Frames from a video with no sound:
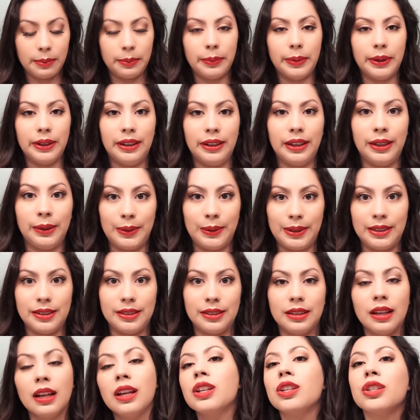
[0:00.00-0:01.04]
But
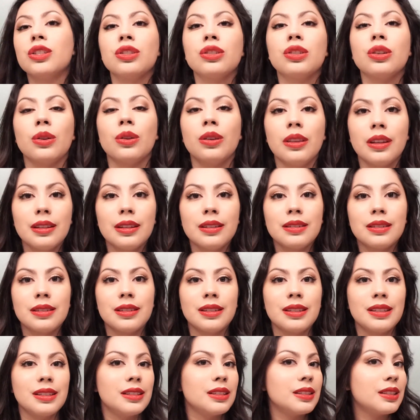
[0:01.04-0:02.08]
anyways, so this
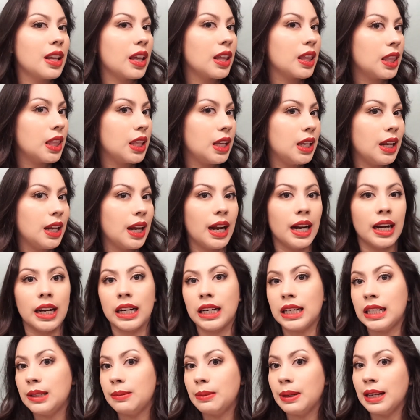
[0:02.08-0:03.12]
is the
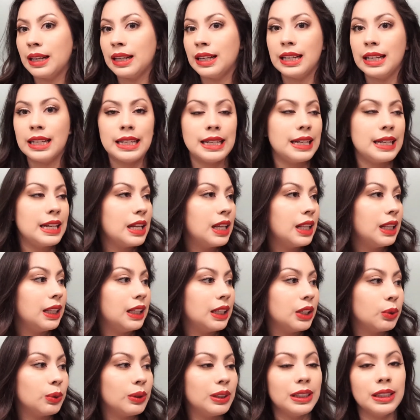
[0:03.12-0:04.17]
Arriba
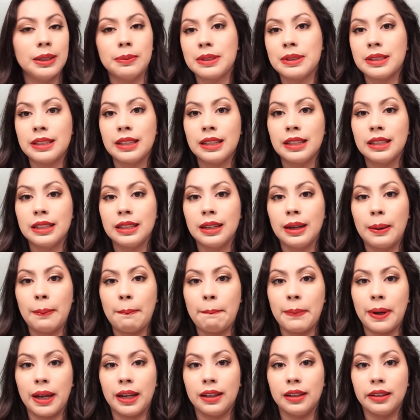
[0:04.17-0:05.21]
liquid lipstick
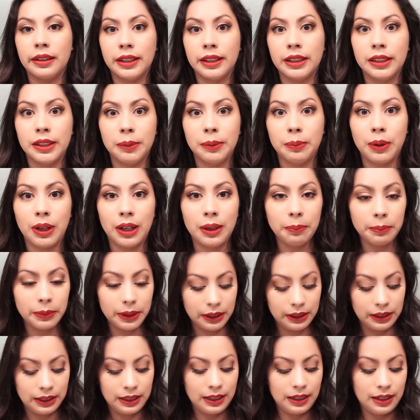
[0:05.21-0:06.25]
by ColourPop,
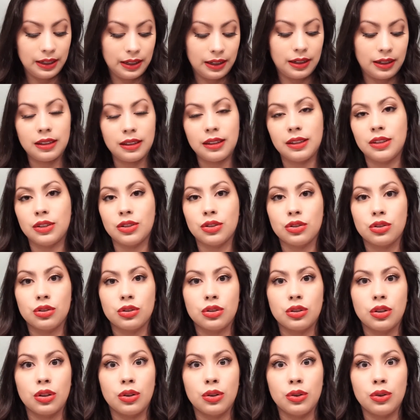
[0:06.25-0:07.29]
and it is
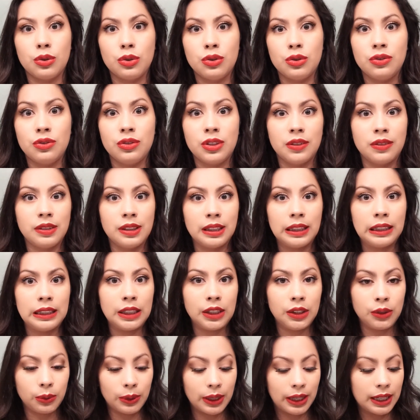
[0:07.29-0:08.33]
so
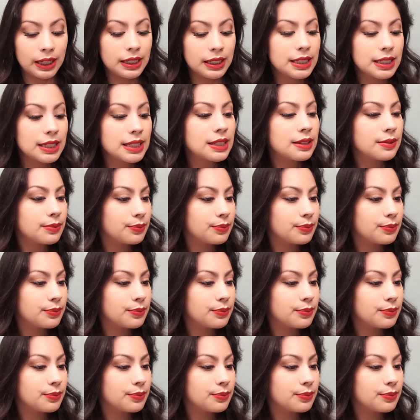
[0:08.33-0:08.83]
vividly red.